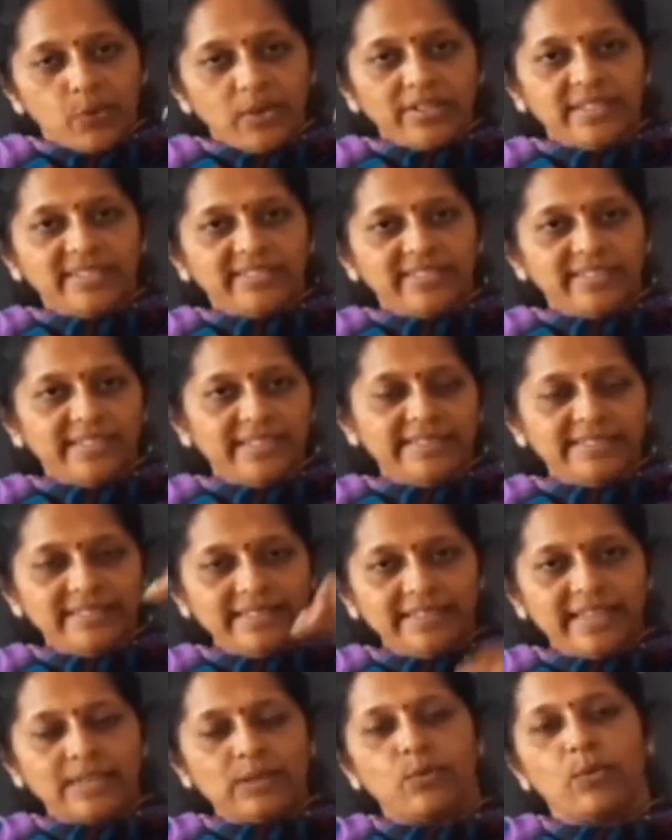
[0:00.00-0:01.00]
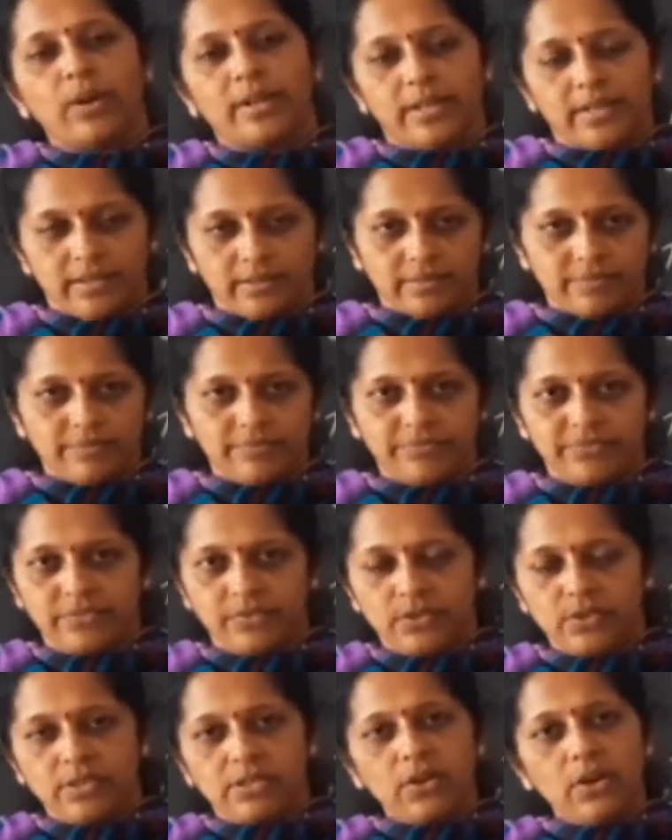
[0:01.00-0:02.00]
put the seeds in that water.
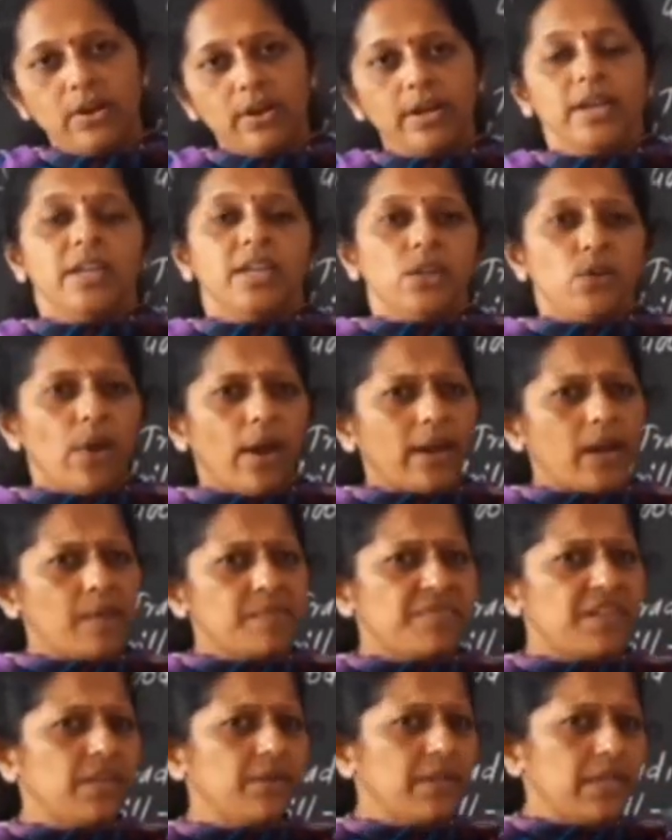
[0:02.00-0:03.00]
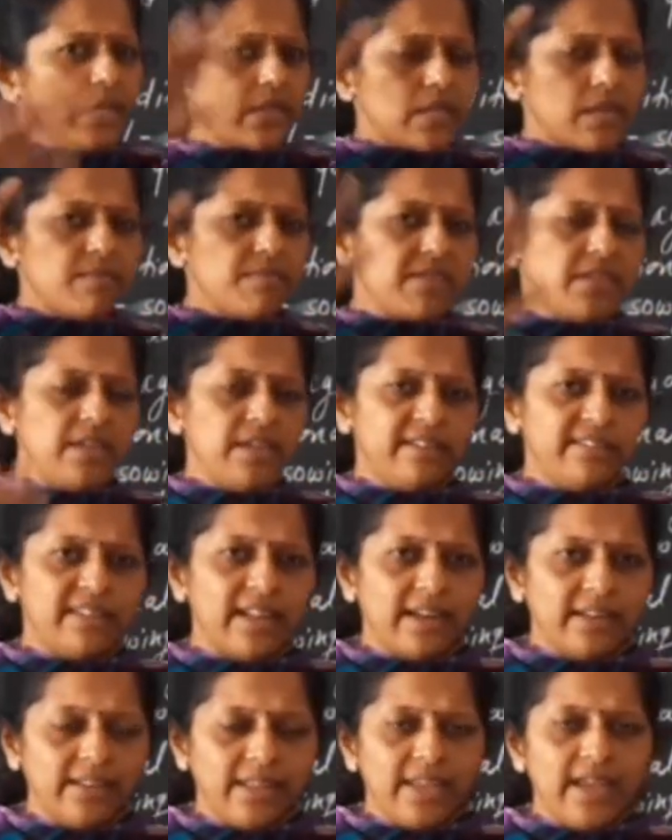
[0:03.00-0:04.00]
So you are observing some seeds
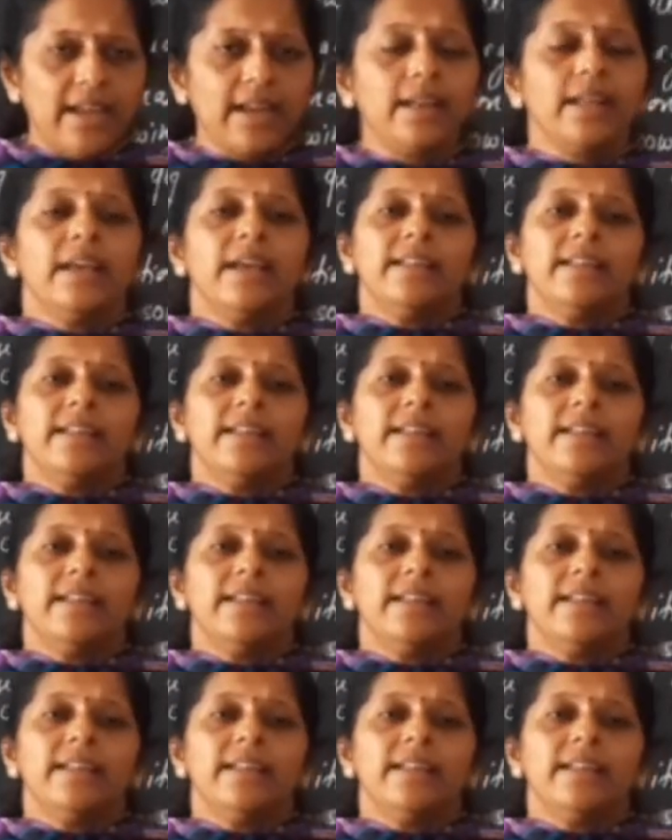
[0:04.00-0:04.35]
are there,